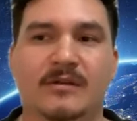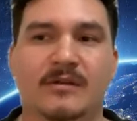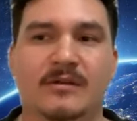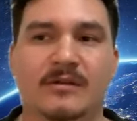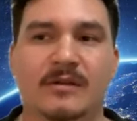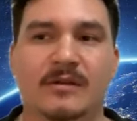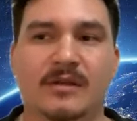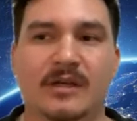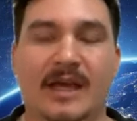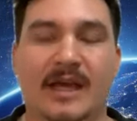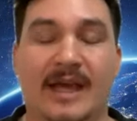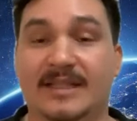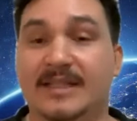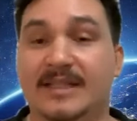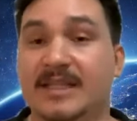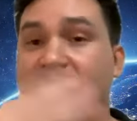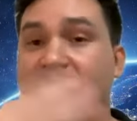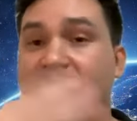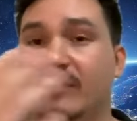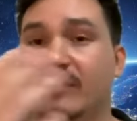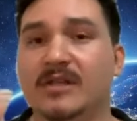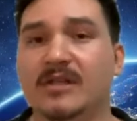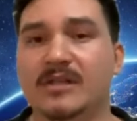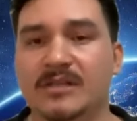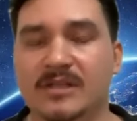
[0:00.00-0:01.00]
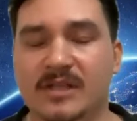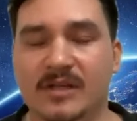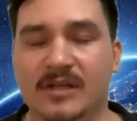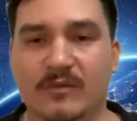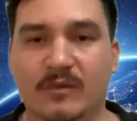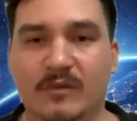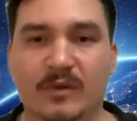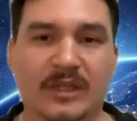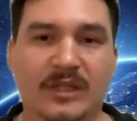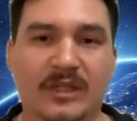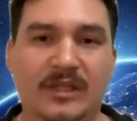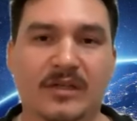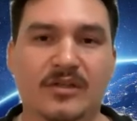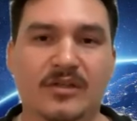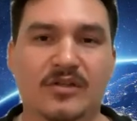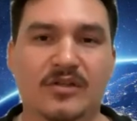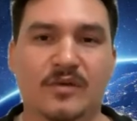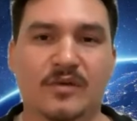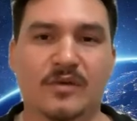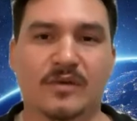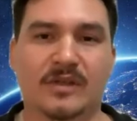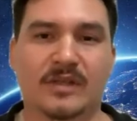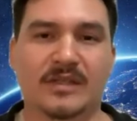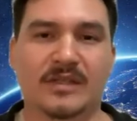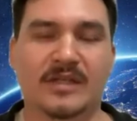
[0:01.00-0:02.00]
the activities that we need to
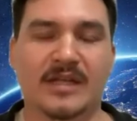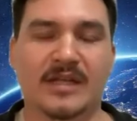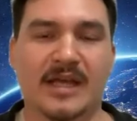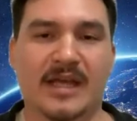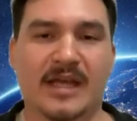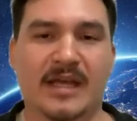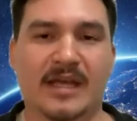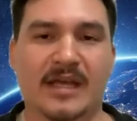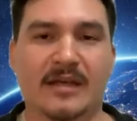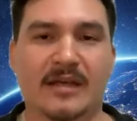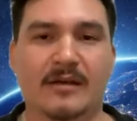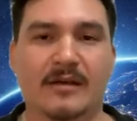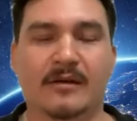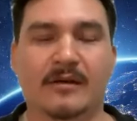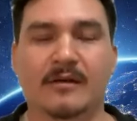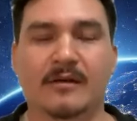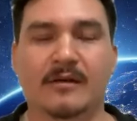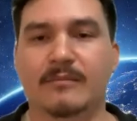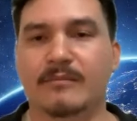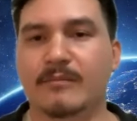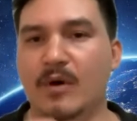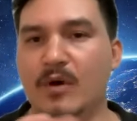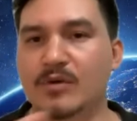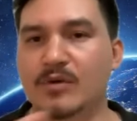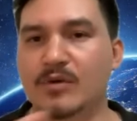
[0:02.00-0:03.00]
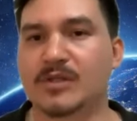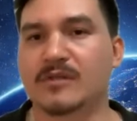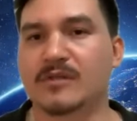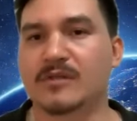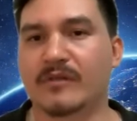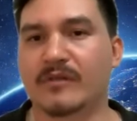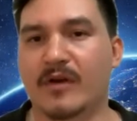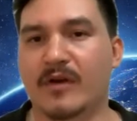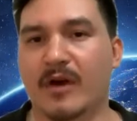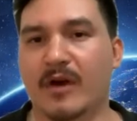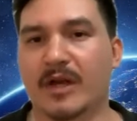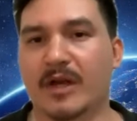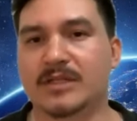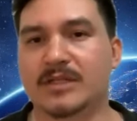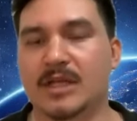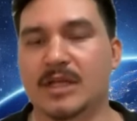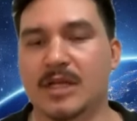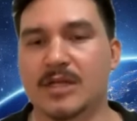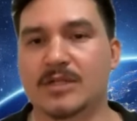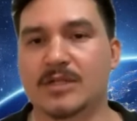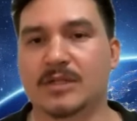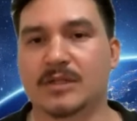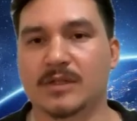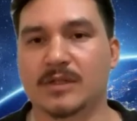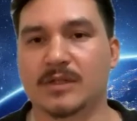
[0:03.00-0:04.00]
do in the day, most of our
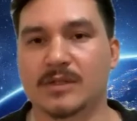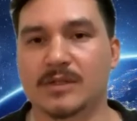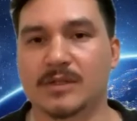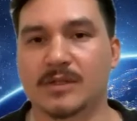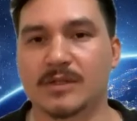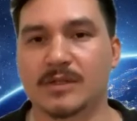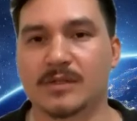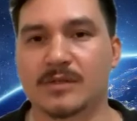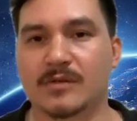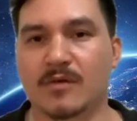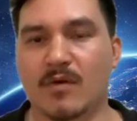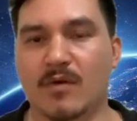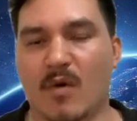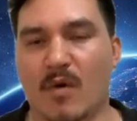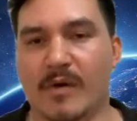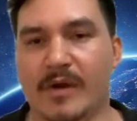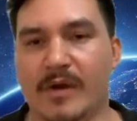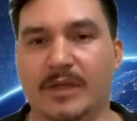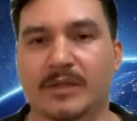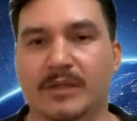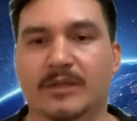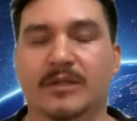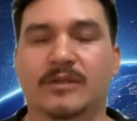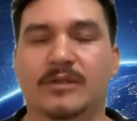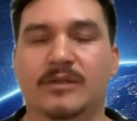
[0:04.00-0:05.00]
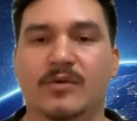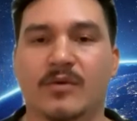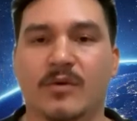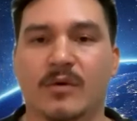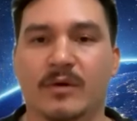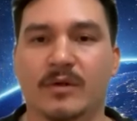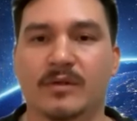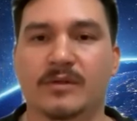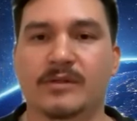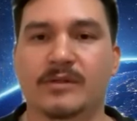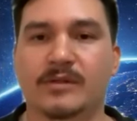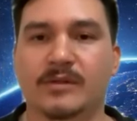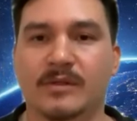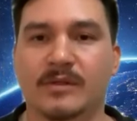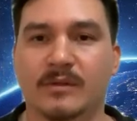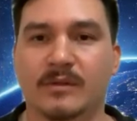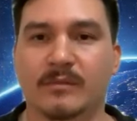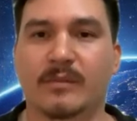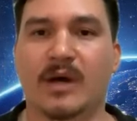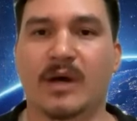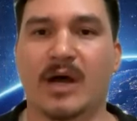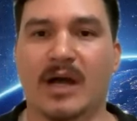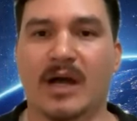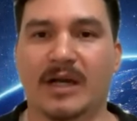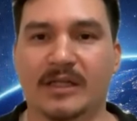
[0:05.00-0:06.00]
attention is just oriented towards the
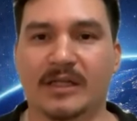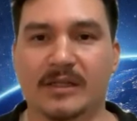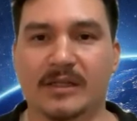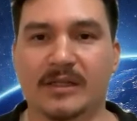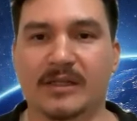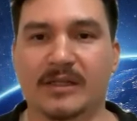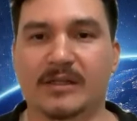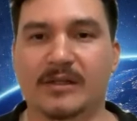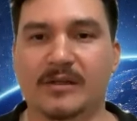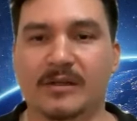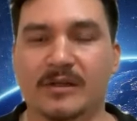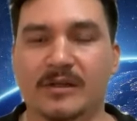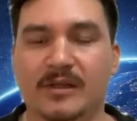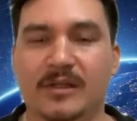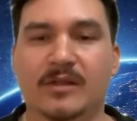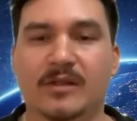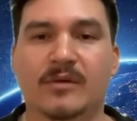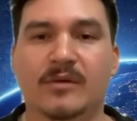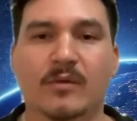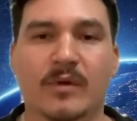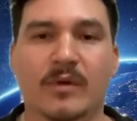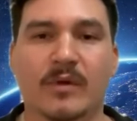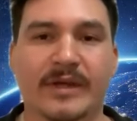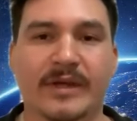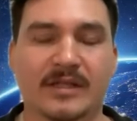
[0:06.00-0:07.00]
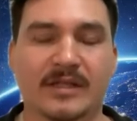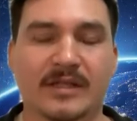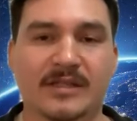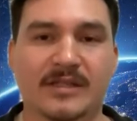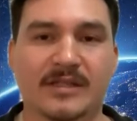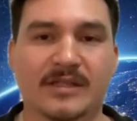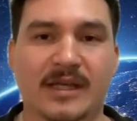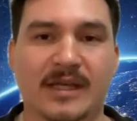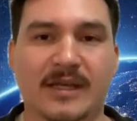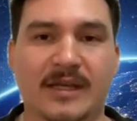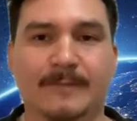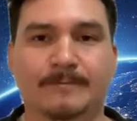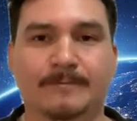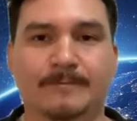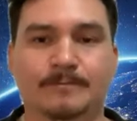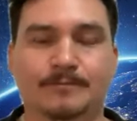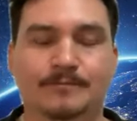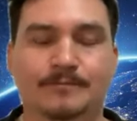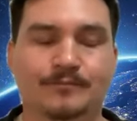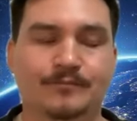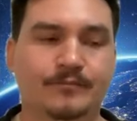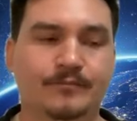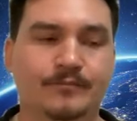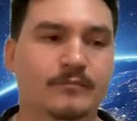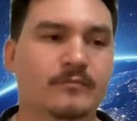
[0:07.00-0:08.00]
body and in the waking state.
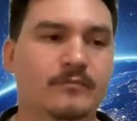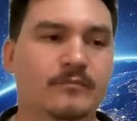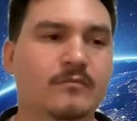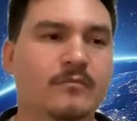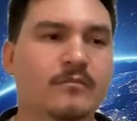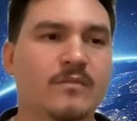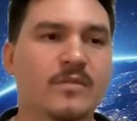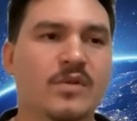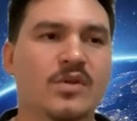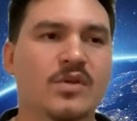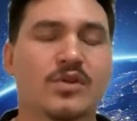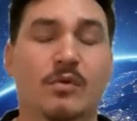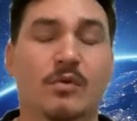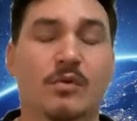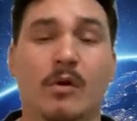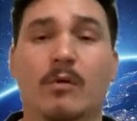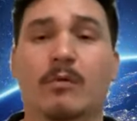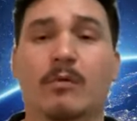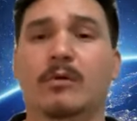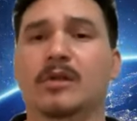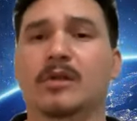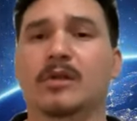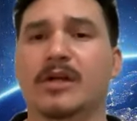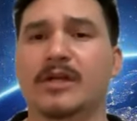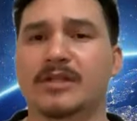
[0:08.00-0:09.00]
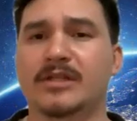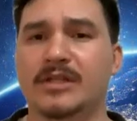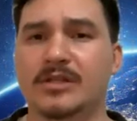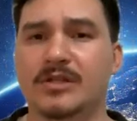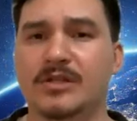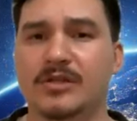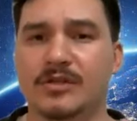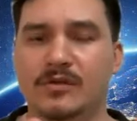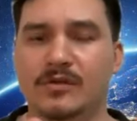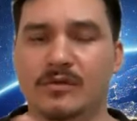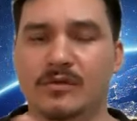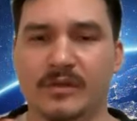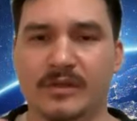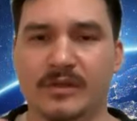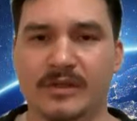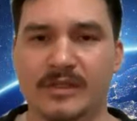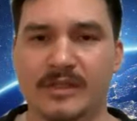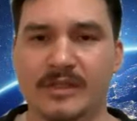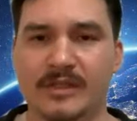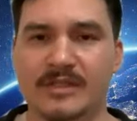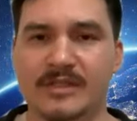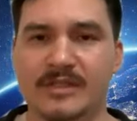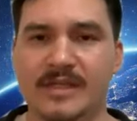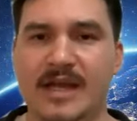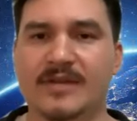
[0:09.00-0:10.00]
So what we're learning to do with
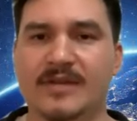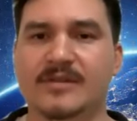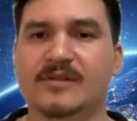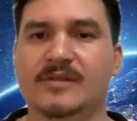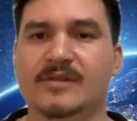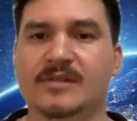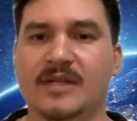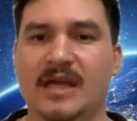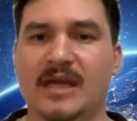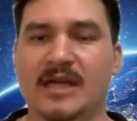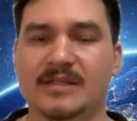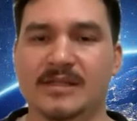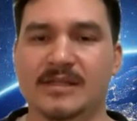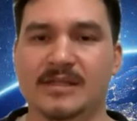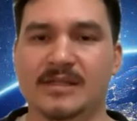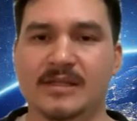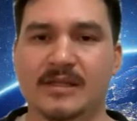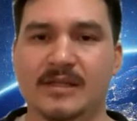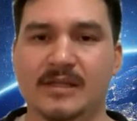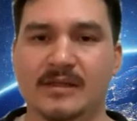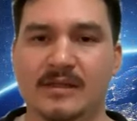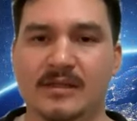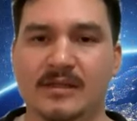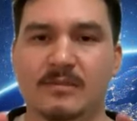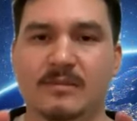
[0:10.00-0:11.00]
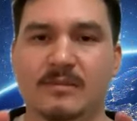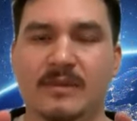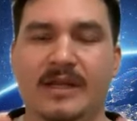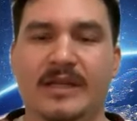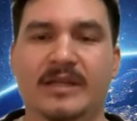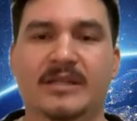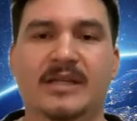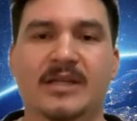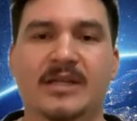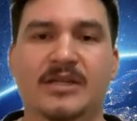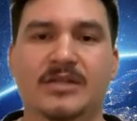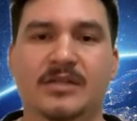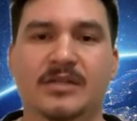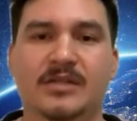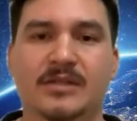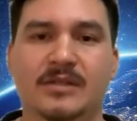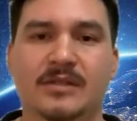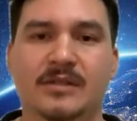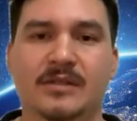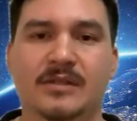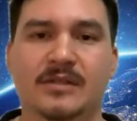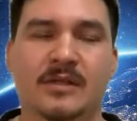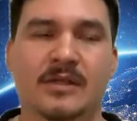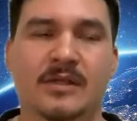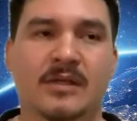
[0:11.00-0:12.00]
these exercises and these
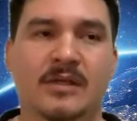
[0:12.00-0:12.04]
meditations